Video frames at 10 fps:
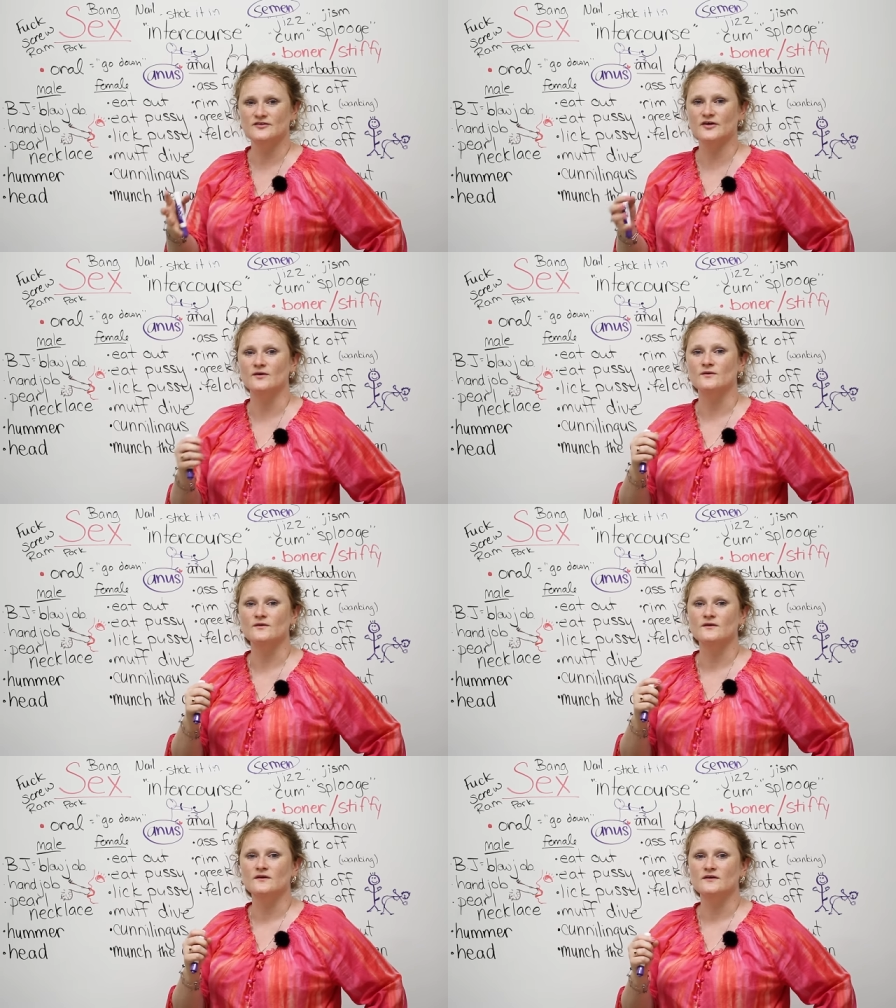So
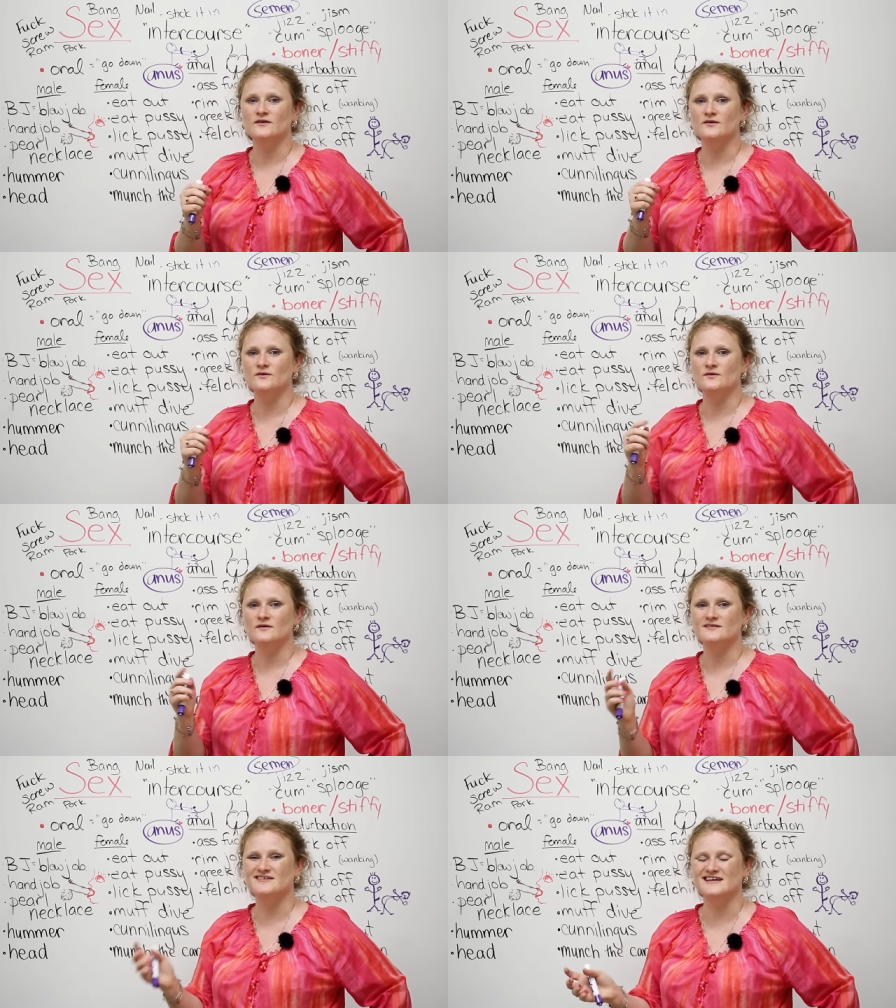you
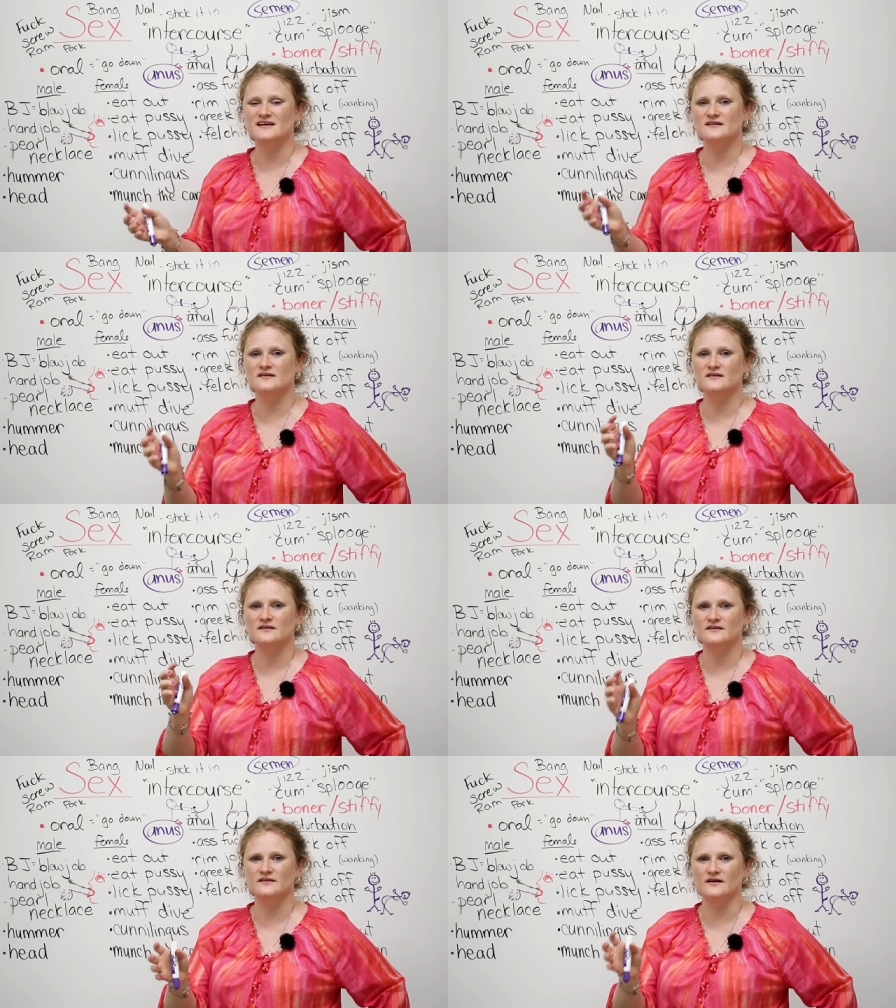did
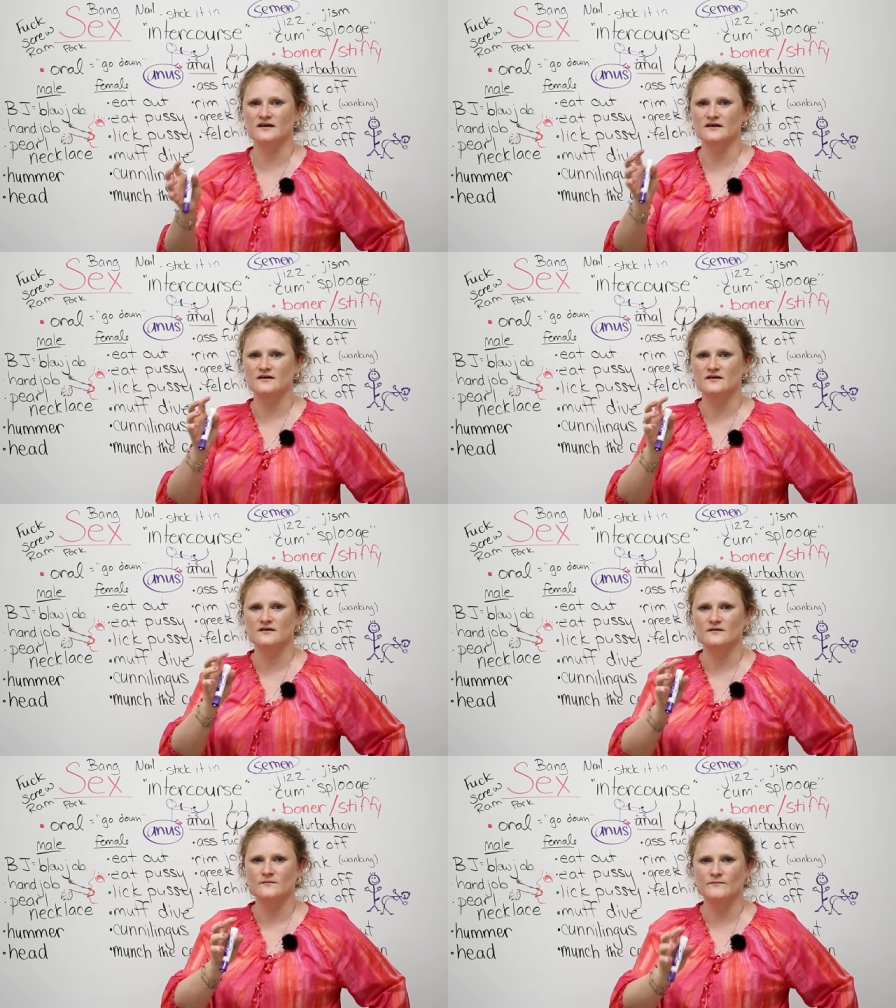the
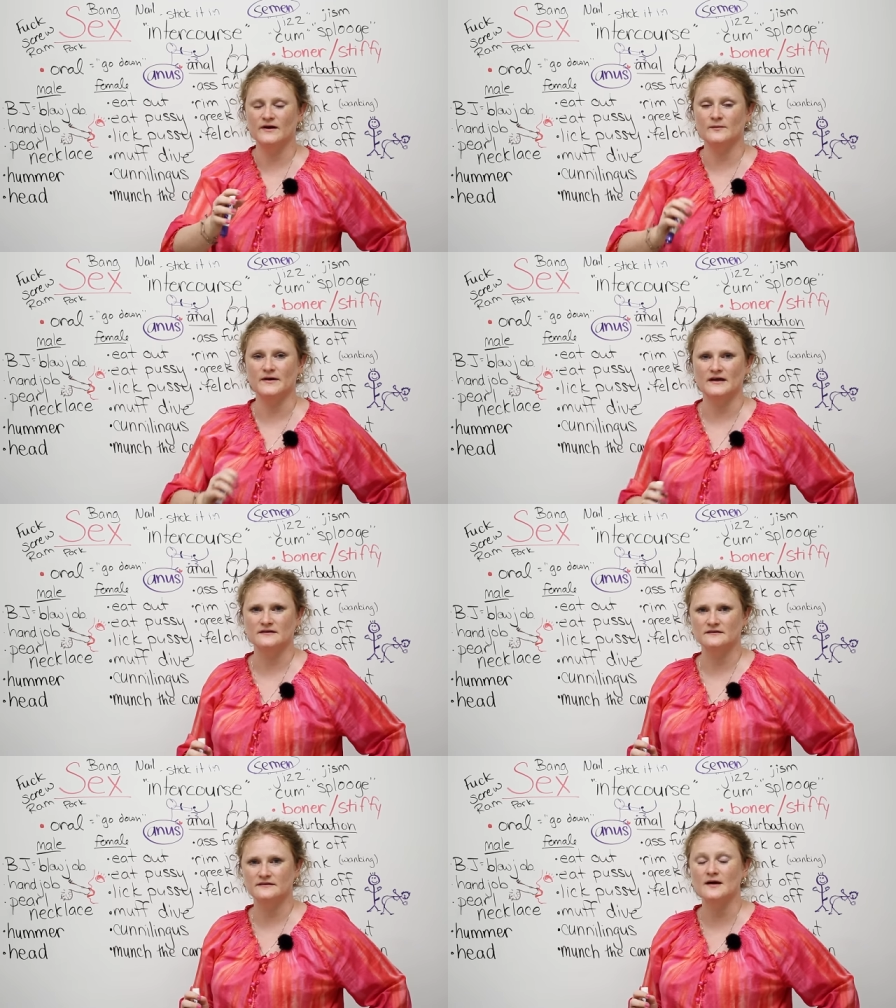mailman.
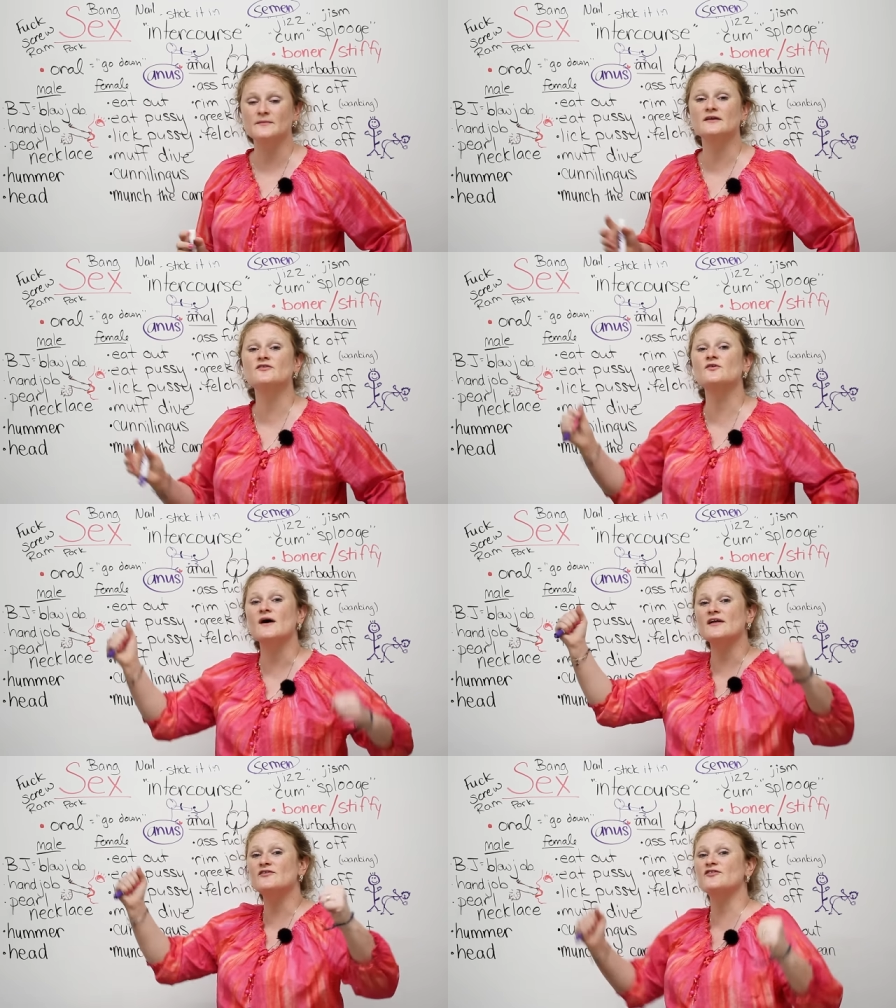That means you
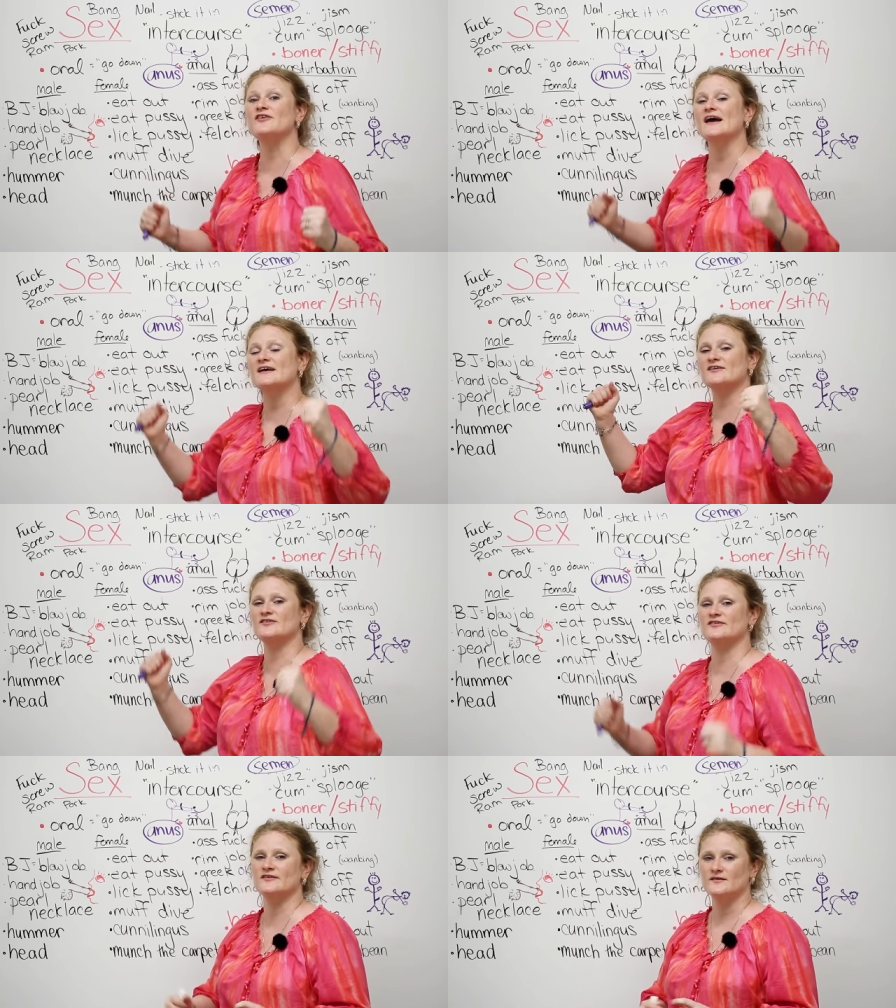had
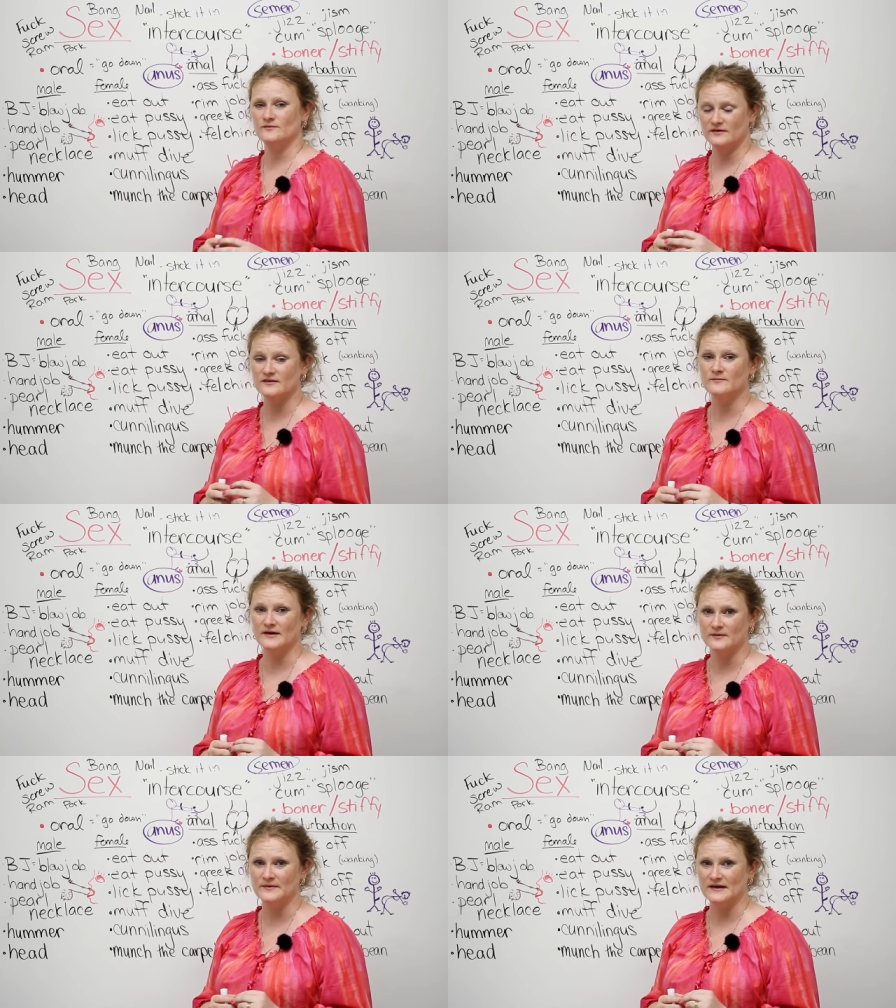sex with the
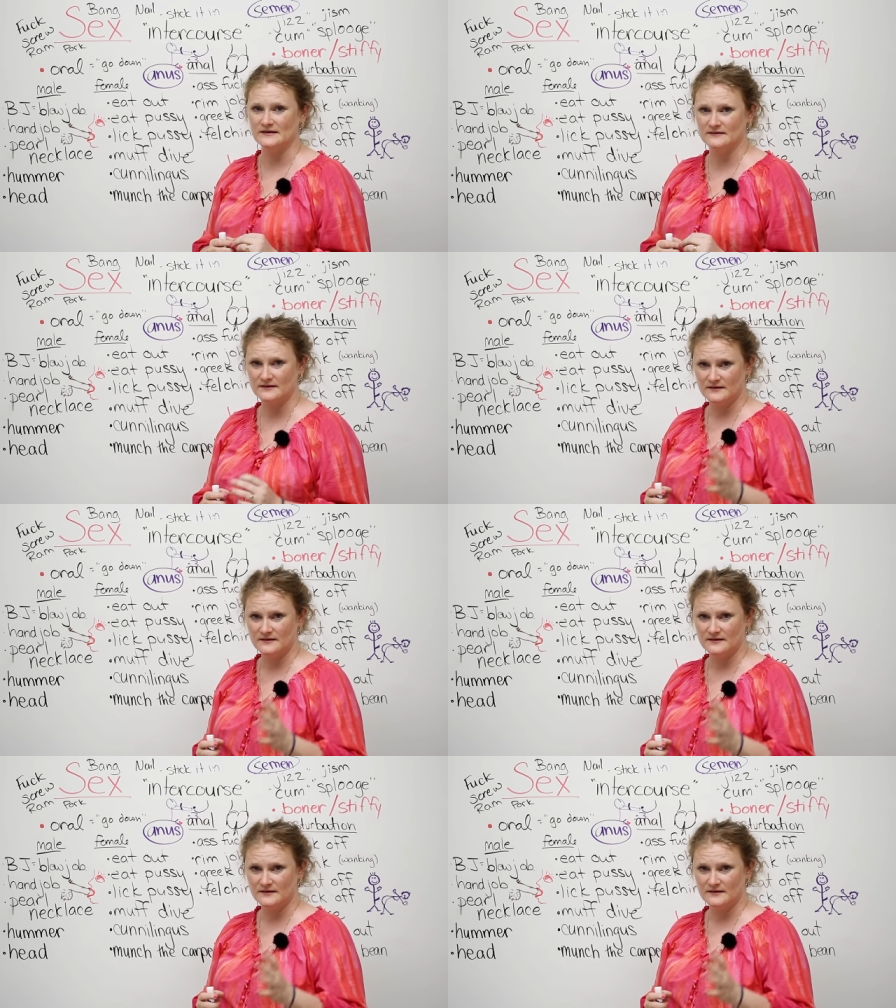mailman.